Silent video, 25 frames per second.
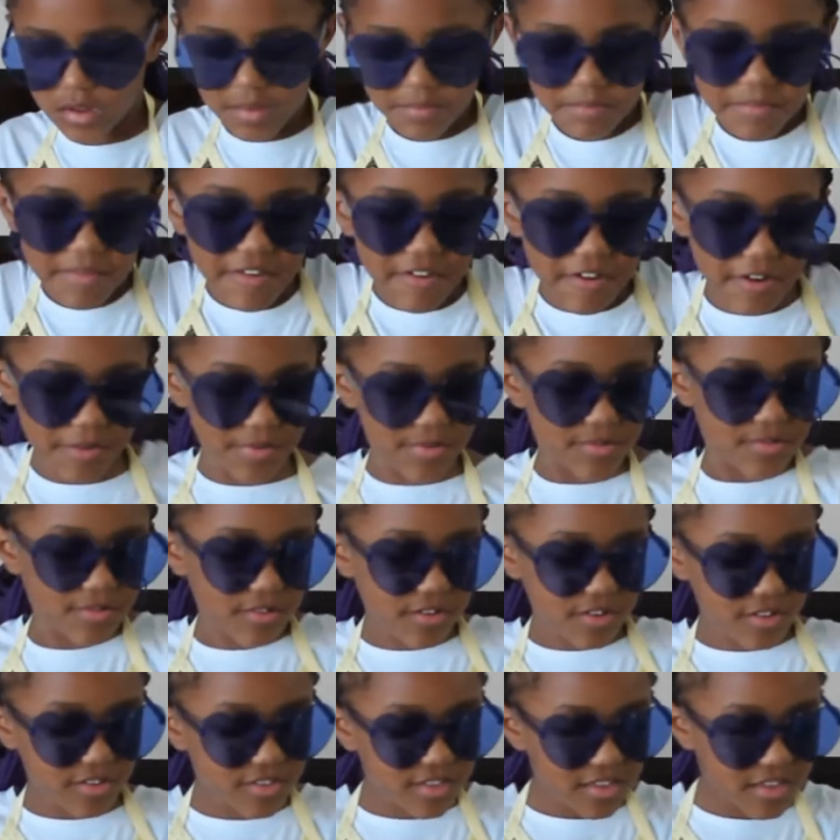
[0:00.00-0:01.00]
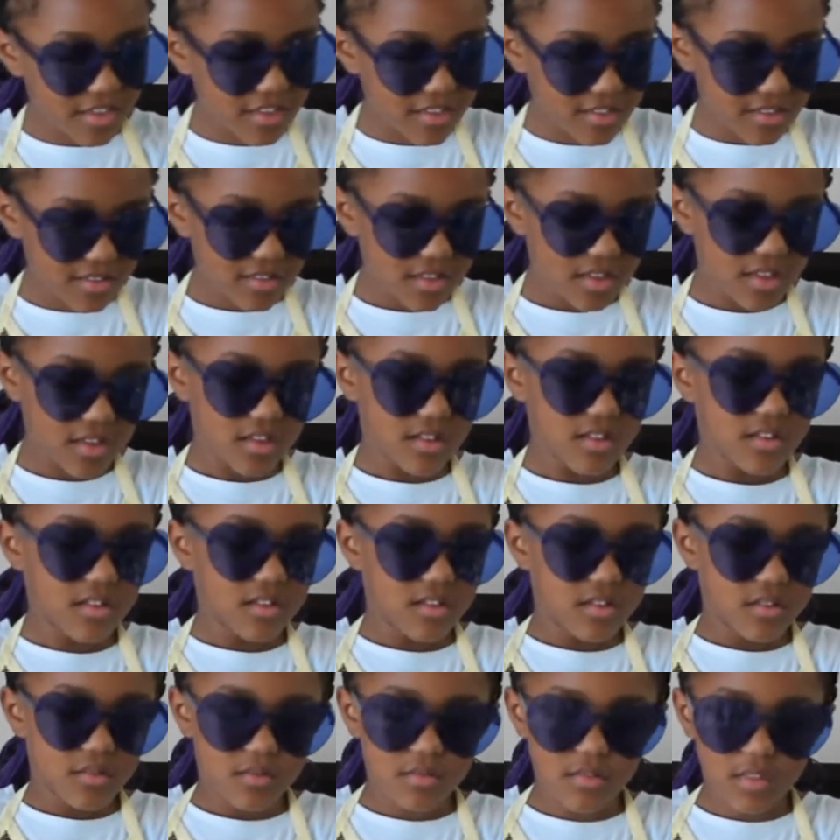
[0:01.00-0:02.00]
My arm's starting to get,
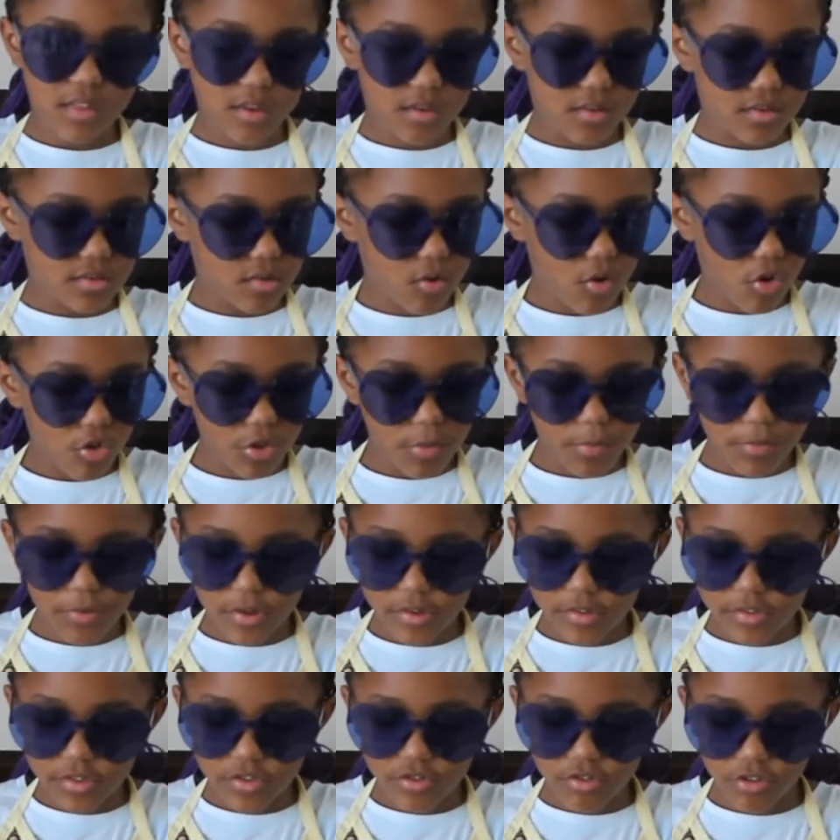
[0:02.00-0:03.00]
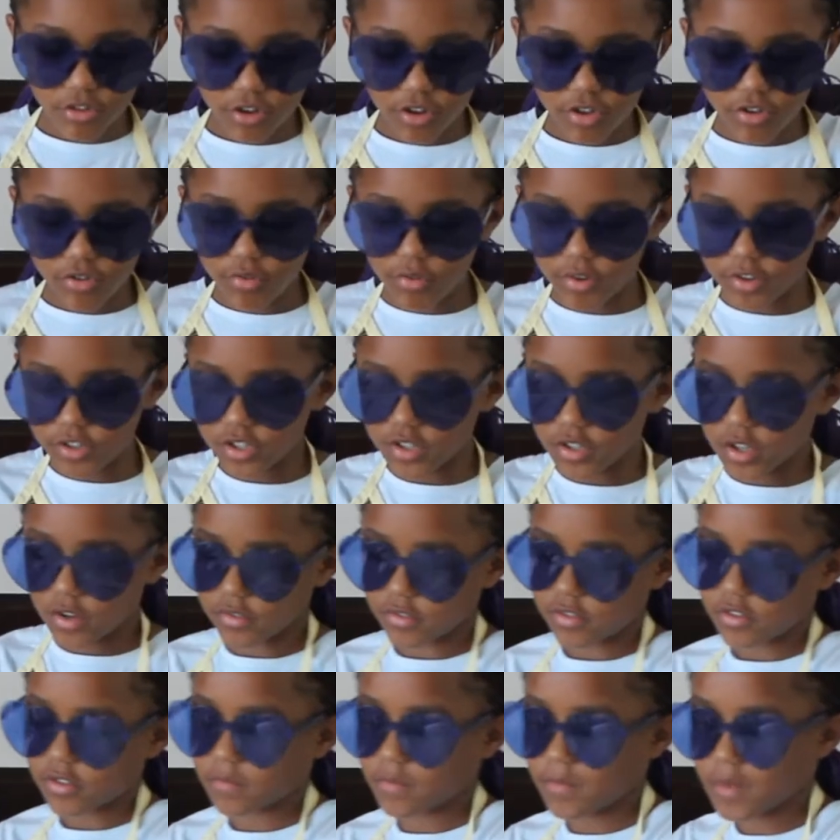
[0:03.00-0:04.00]
like, all the blood starting to rush down
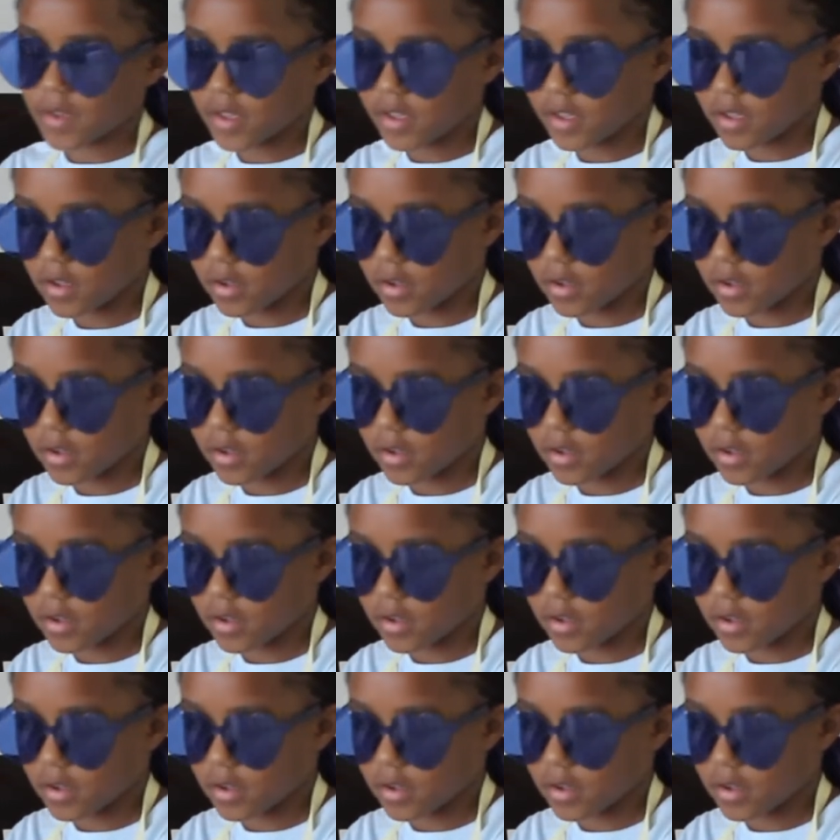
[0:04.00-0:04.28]
to my